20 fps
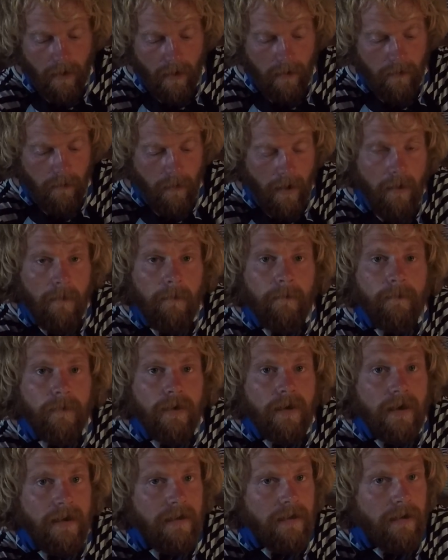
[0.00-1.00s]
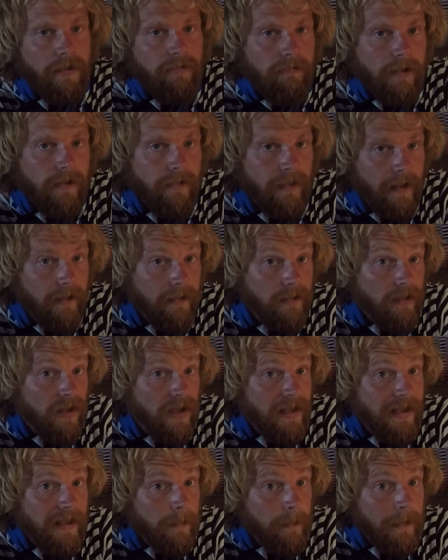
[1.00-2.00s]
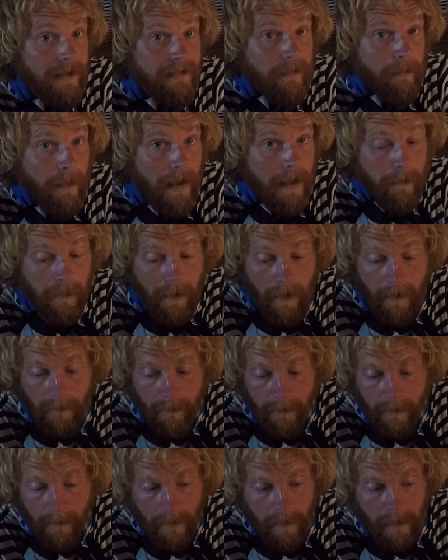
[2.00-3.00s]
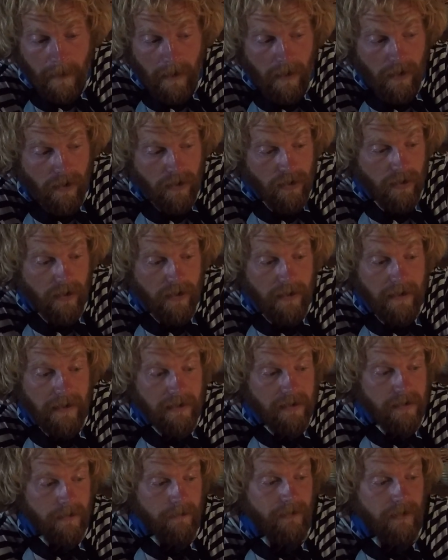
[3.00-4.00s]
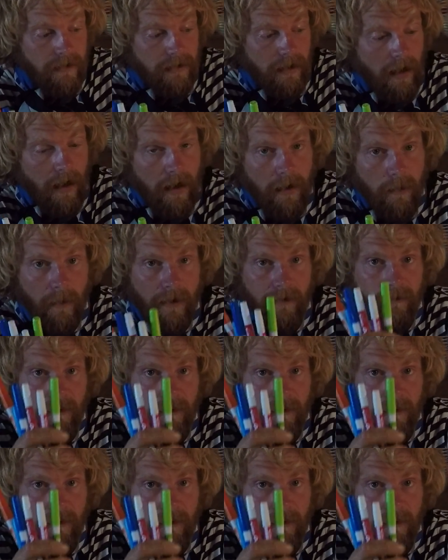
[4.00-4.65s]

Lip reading: Well, you're going to need three things. You're going to need a piece of paper, you're going to need something to colour with,